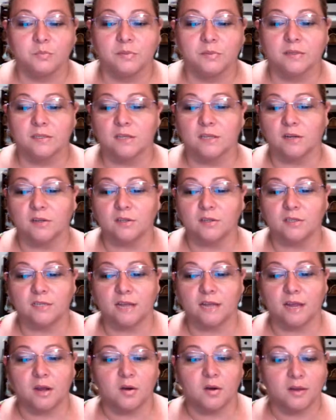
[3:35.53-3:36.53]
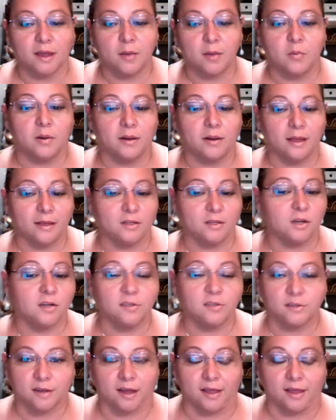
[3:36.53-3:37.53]
So you say, okay, well, I talk
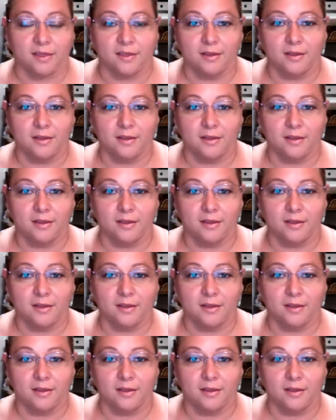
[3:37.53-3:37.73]
to God.